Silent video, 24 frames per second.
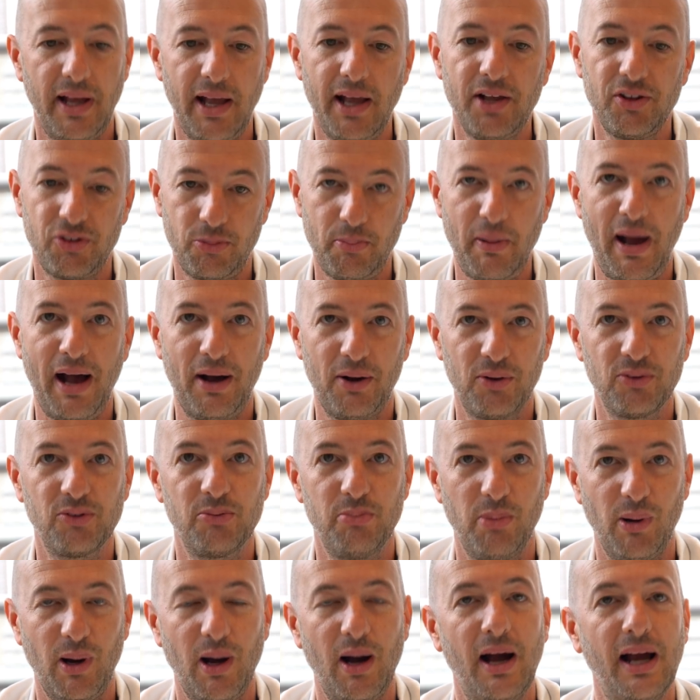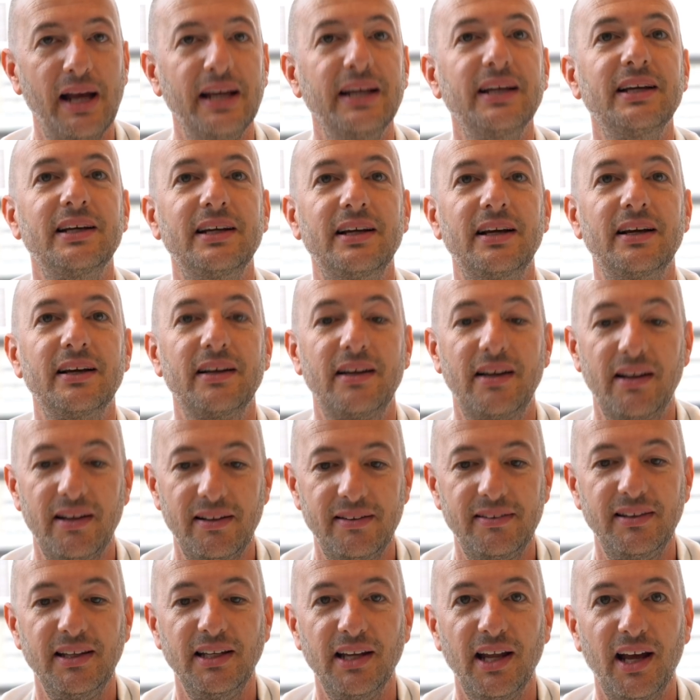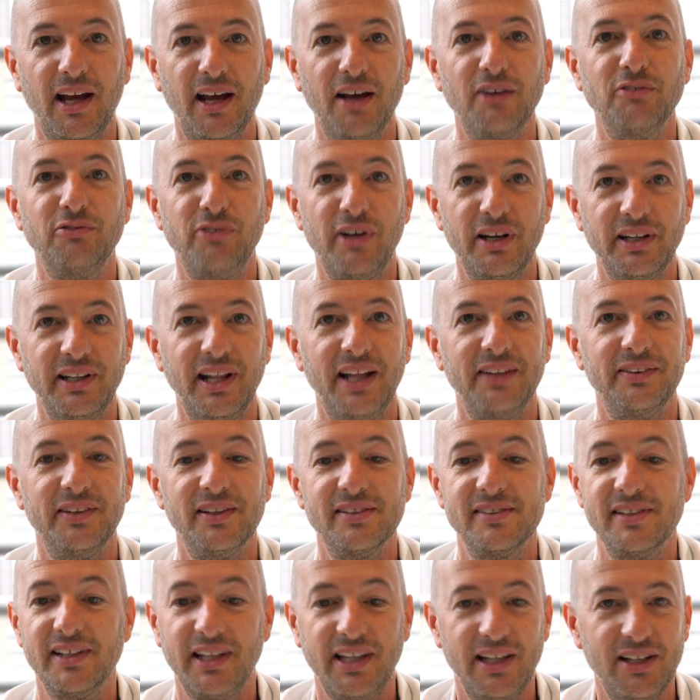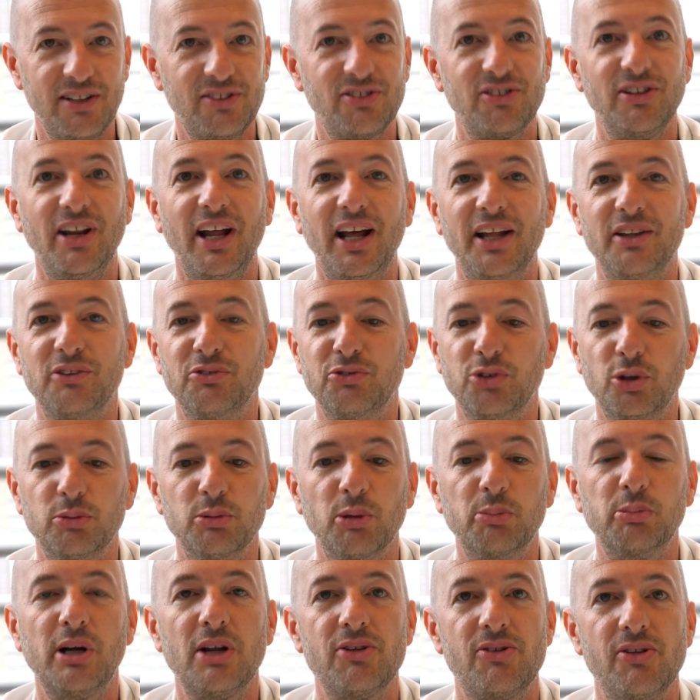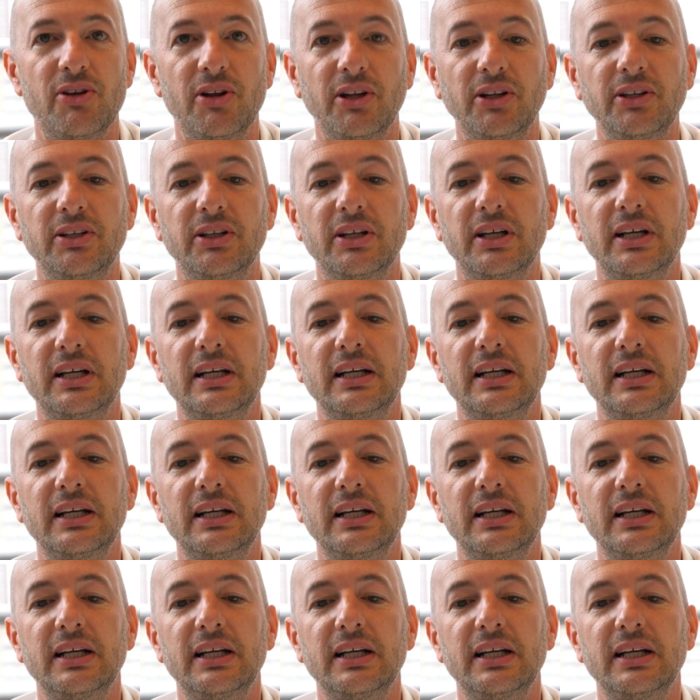espoused by Cristina Fernández de Kirchner, the former president,